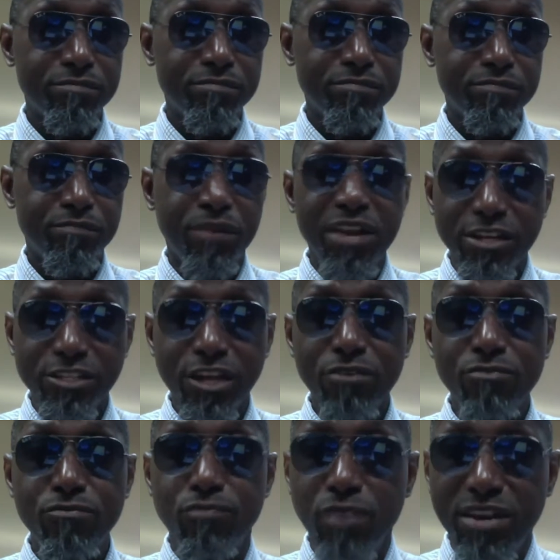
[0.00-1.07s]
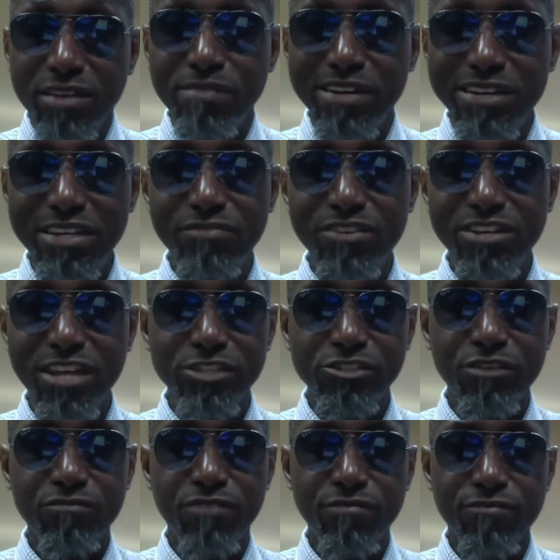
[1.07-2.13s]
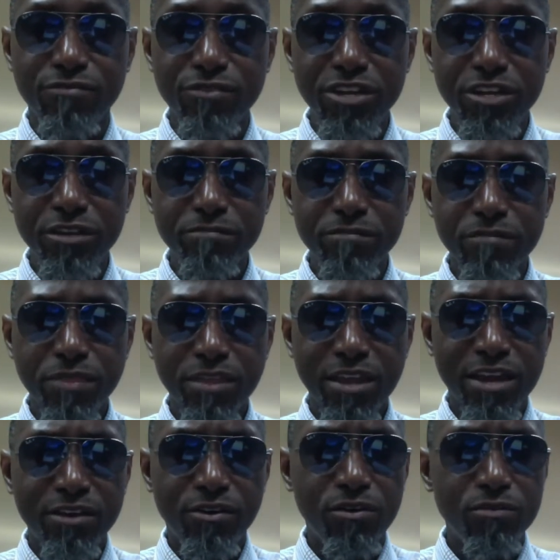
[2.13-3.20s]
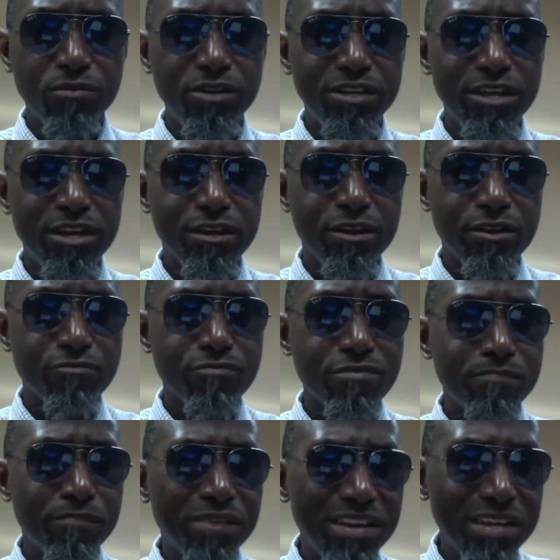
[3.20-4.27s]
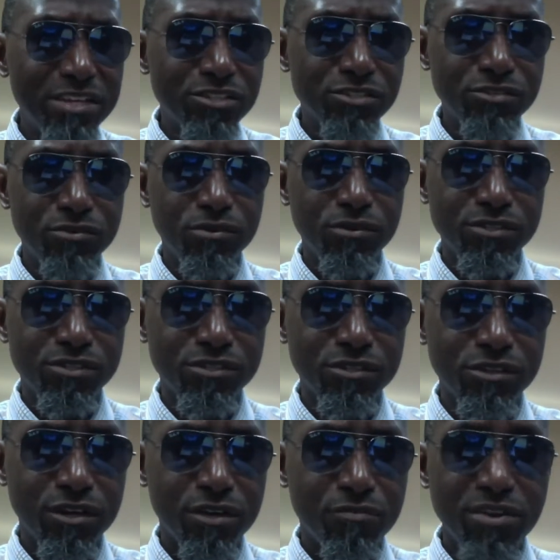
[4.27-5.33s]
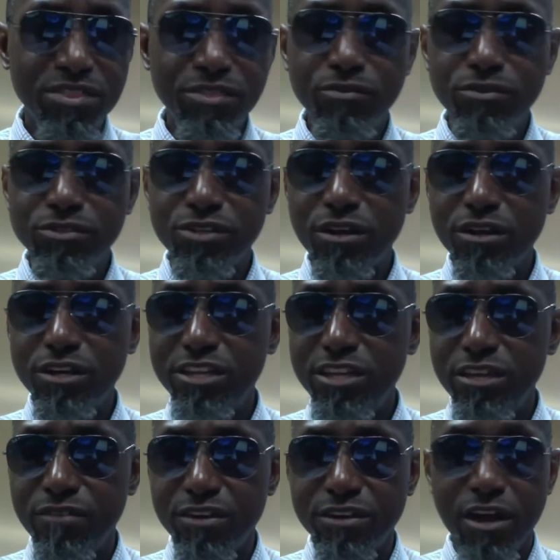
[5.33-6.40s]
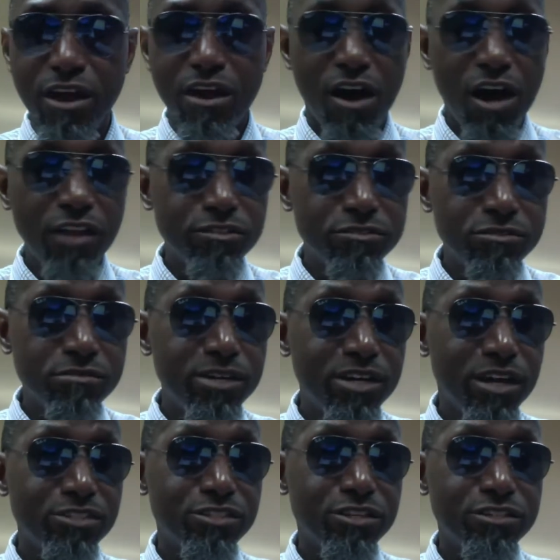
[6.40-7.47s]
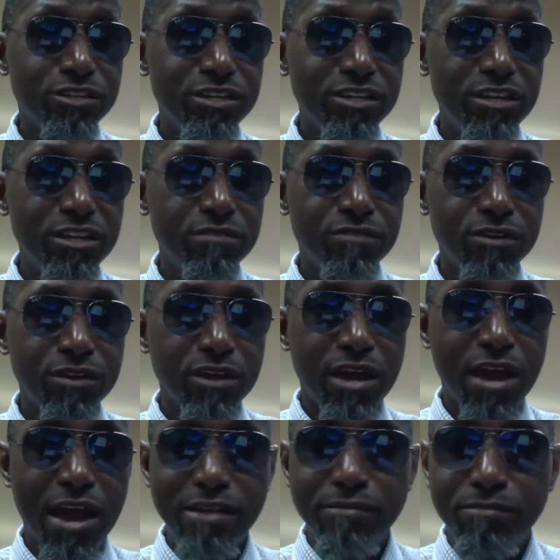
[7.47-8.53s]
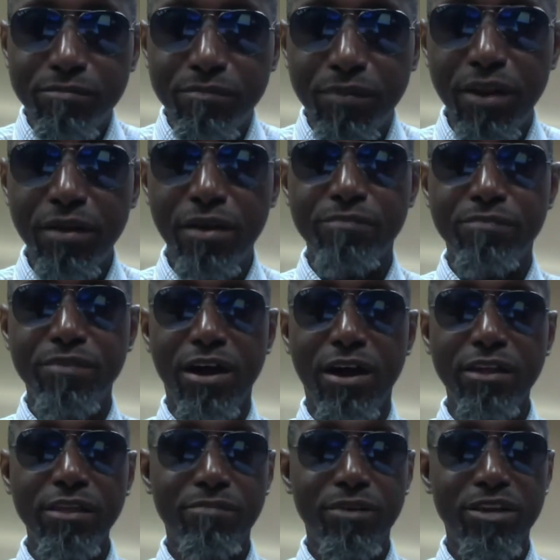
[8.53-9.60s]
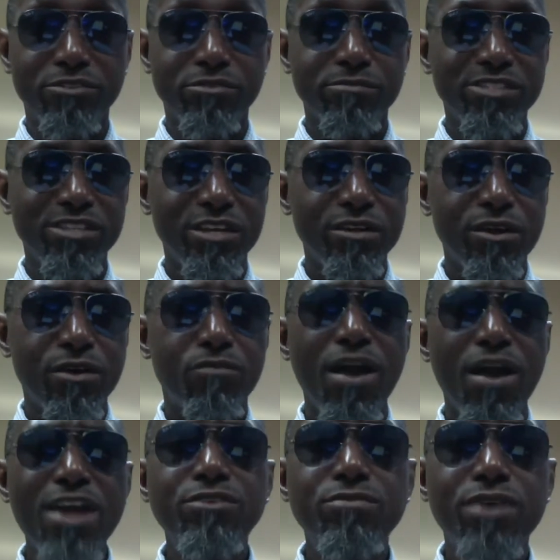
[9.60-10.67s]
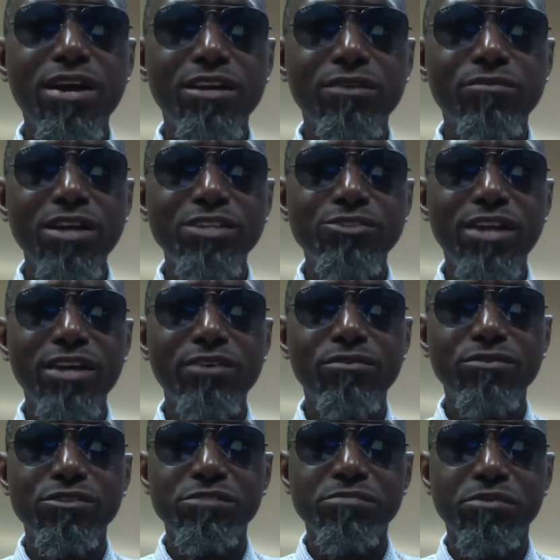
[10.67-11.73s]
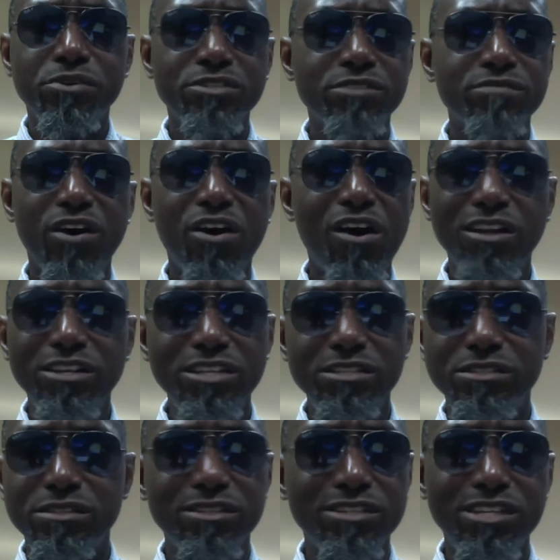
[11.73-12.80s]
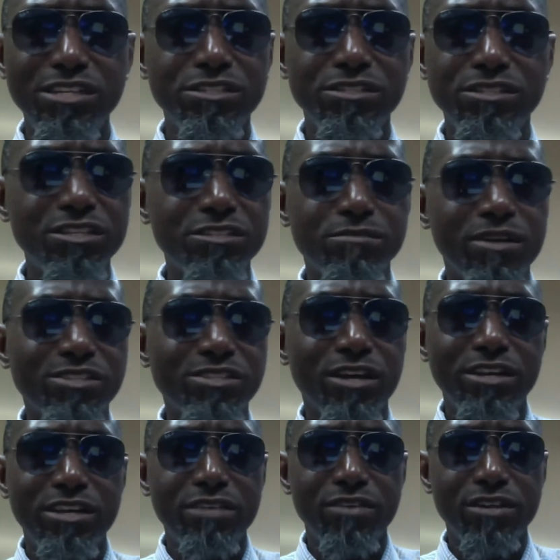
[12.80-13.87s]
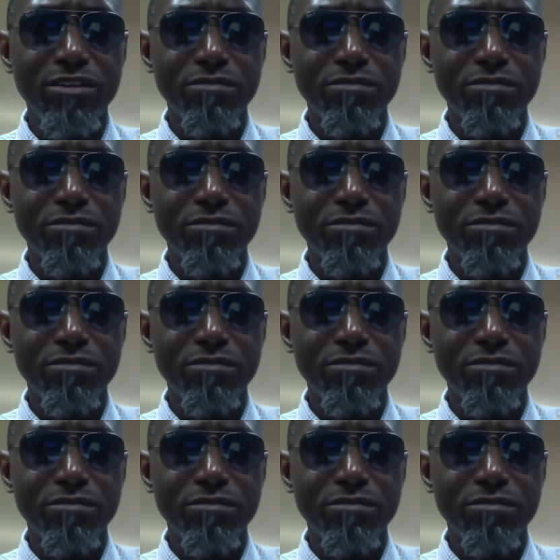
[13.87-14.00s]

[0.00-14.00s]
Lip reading: Players will be leaving next year for free, and how will they replace those? When those are leaving, others will be considering to leave, and other players will be saying, why should I go to Spurs if all these players are leaving?